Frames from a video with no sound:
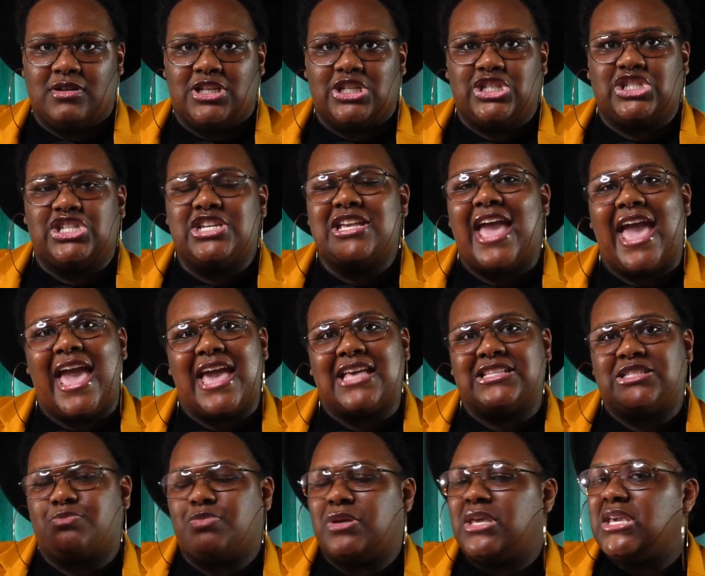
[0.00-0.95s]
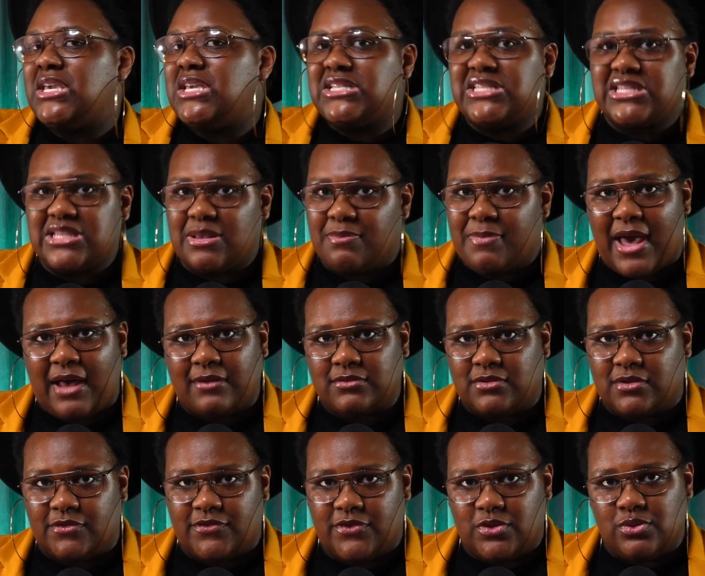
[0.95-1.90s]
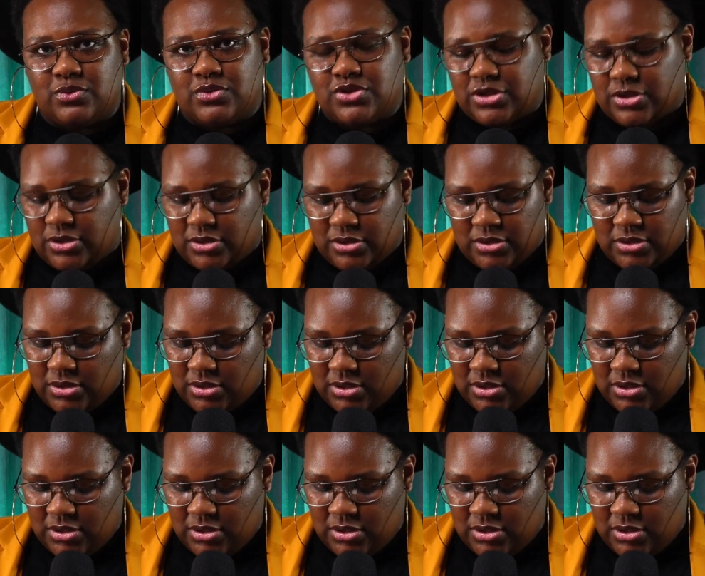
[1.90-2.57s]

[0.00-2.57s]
She has peace about the future,